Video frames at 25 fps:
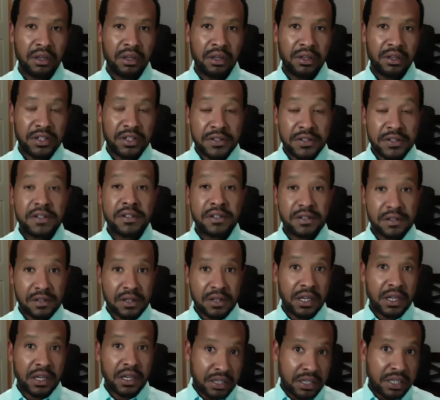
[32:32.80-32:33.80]
This is
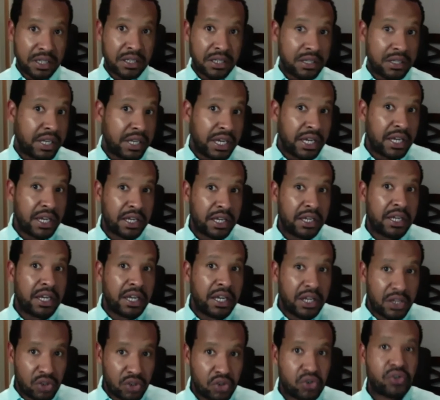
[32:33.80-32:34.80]
a day and
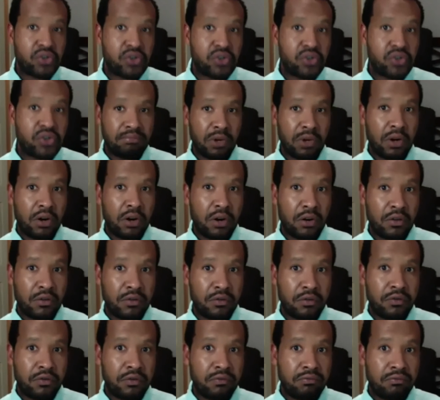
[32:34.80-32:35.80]
age
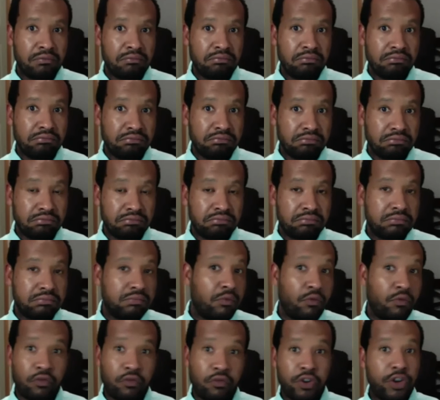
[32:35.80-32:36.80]
of
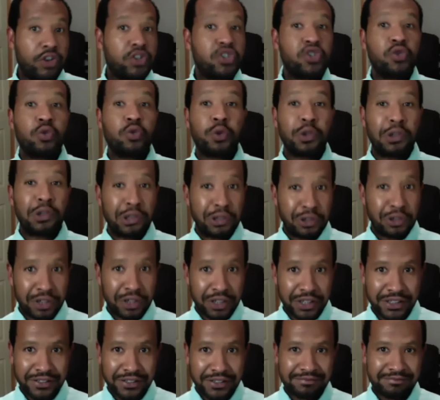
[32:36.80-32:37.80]
virtual
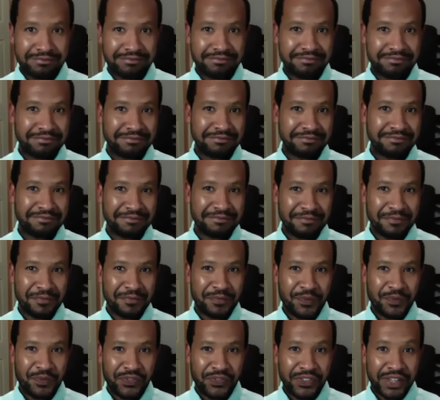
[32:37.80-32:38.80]
learning,
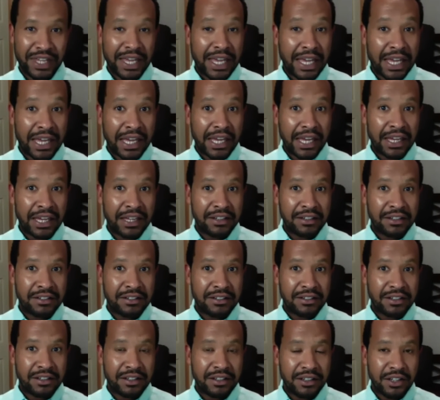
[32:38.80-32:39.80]
and
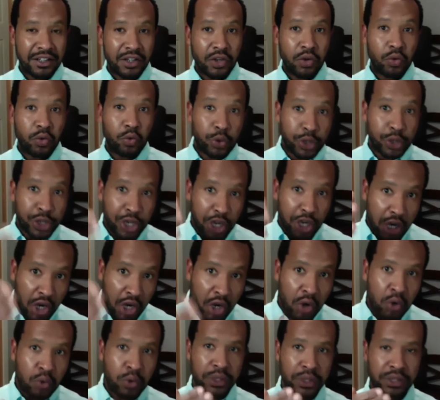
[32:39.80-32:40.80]
we
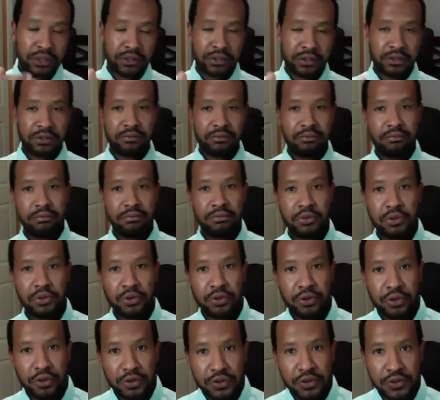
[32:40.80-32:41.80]
owe it to
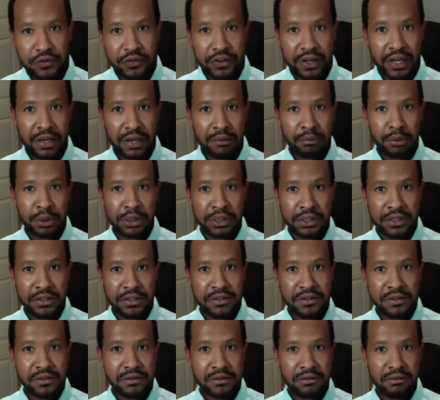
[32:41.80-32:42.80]
those
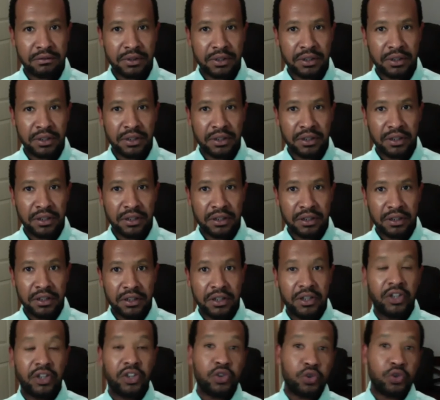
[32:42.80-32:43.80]
families
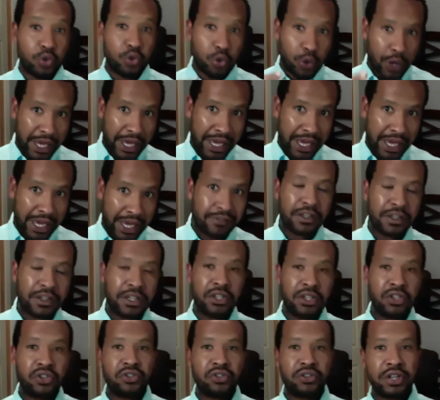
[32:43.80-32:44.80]
to have
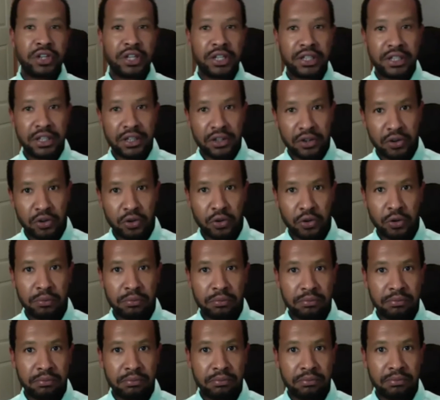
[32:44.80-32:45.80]
internet at home.
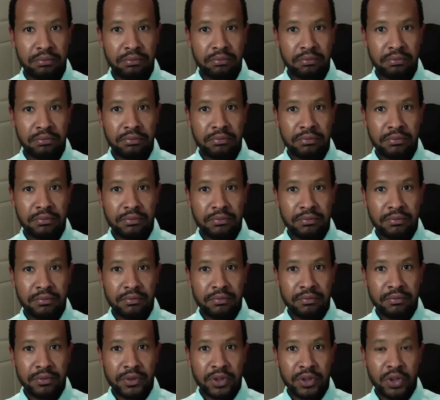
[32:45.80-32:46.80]

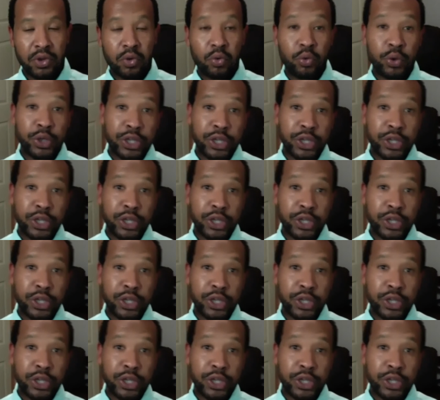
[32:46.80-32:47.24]
We